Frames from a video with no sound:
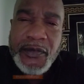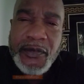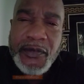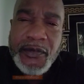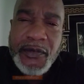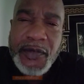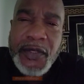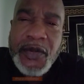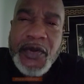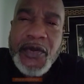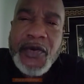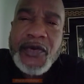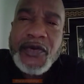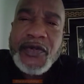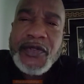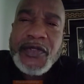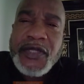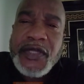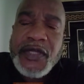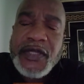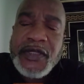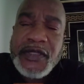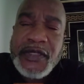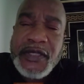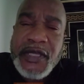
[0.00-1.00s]
because
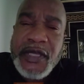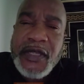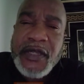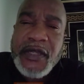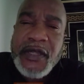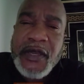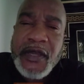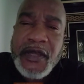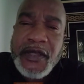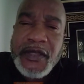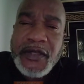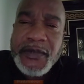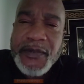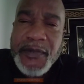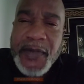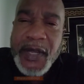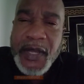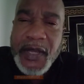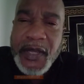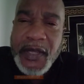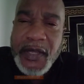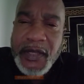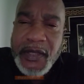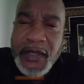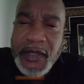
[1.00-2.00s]
Tanzania is
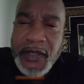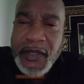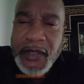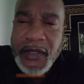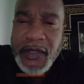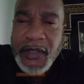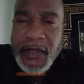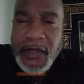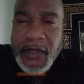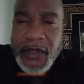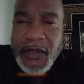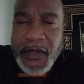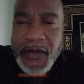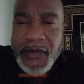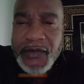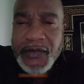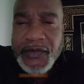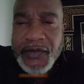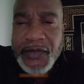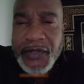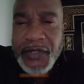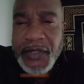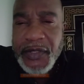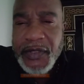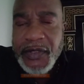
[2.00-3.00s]
my
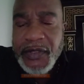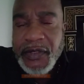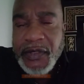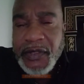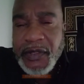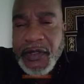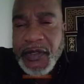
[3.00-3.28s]
country,